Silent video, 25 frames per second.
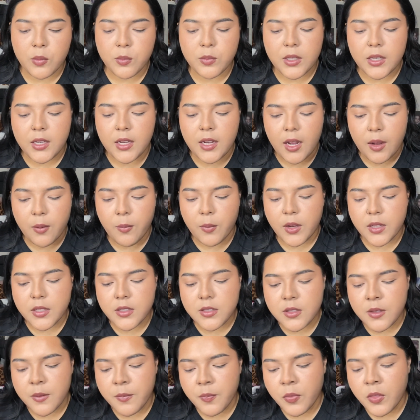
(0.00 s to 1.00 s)
like guy
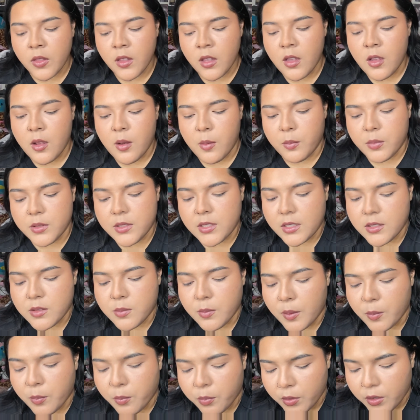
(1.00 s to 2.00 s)
wise. besides
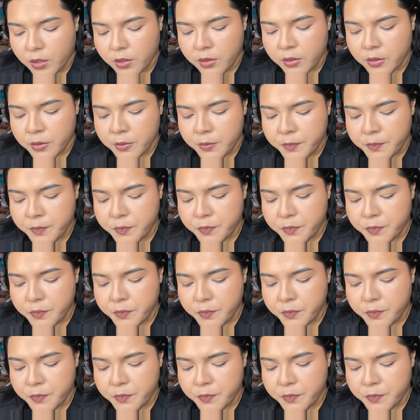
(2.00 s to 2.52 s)
my brother.